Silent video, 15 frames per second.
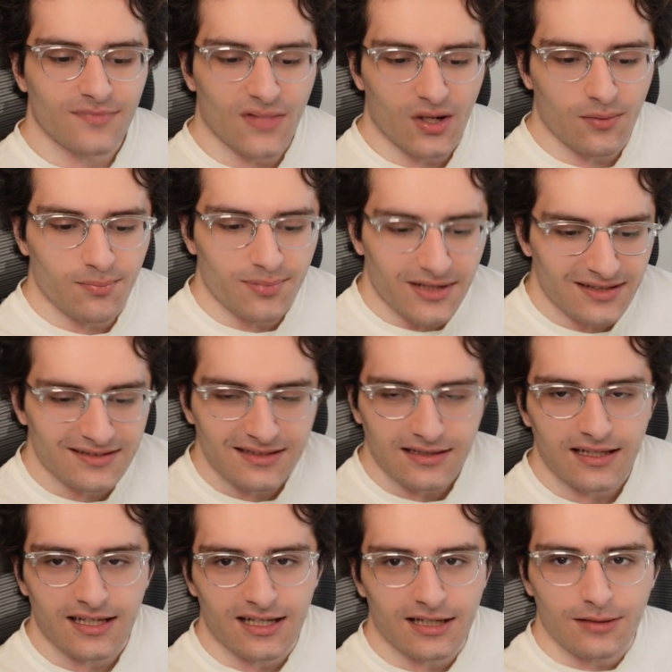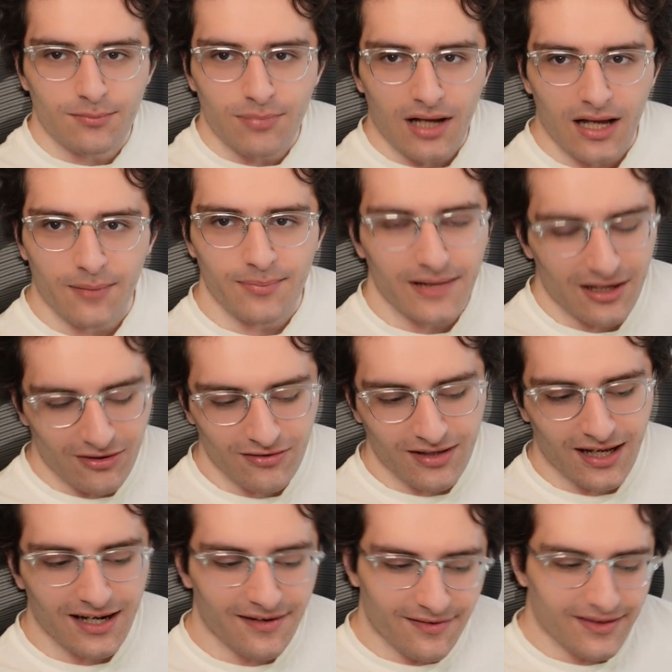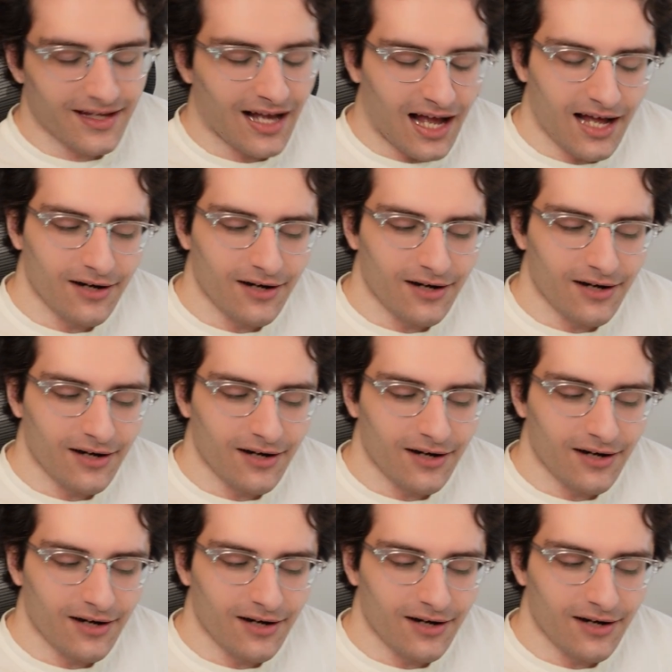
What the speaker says: they're beastly bipedal kind of thing.